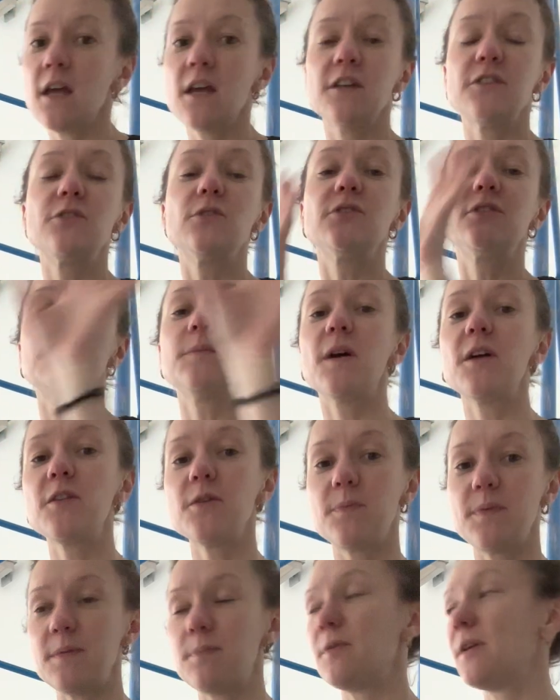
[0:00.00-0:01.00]
So some other
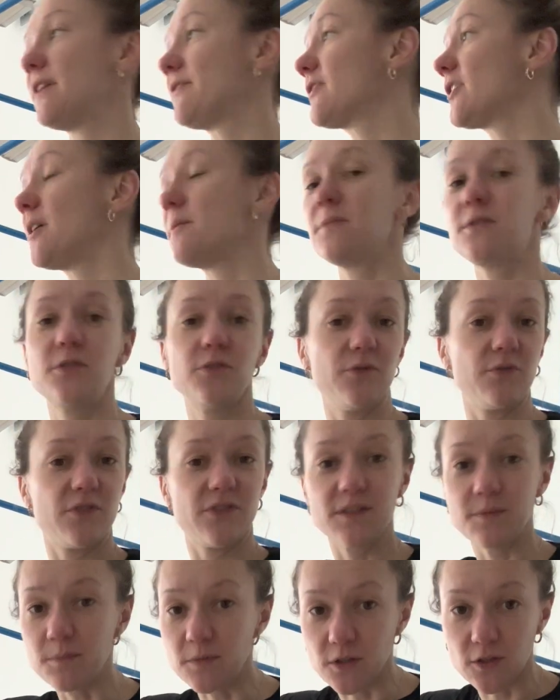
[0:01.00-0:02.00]
people have come to
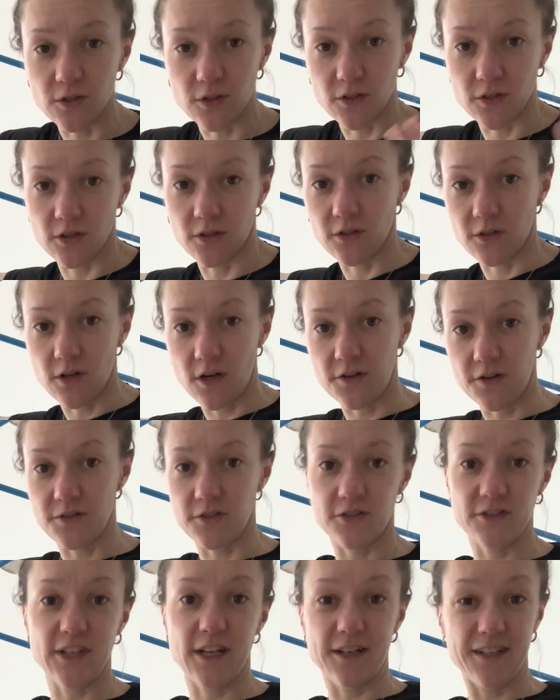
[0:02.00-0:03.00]
similar
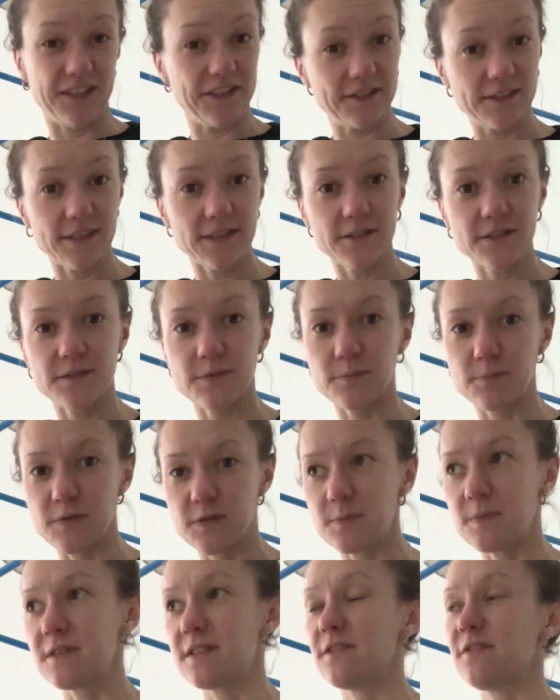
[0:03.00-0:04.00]
understanding since,
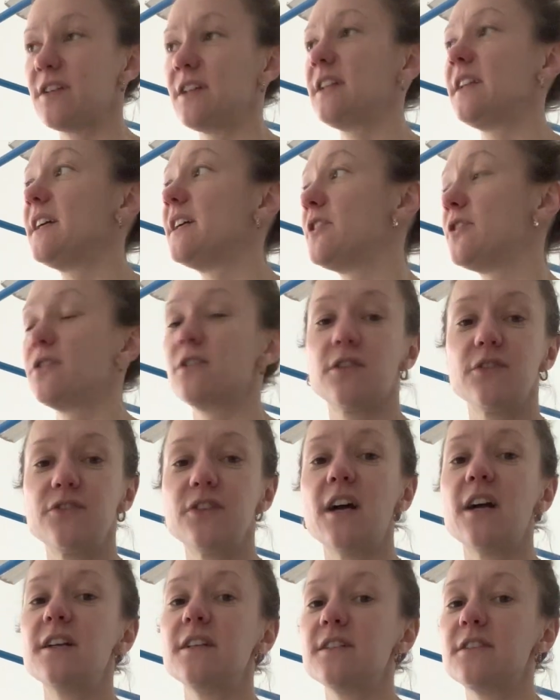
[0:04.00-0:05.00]
specifically in
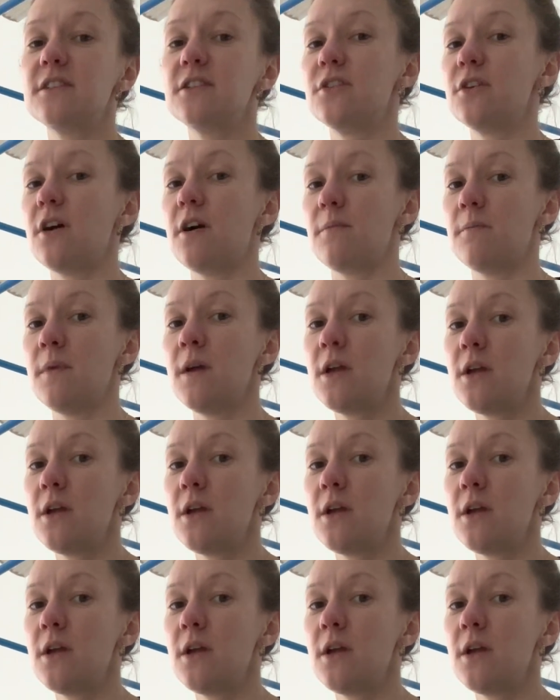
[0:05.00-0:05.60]
neuroscience and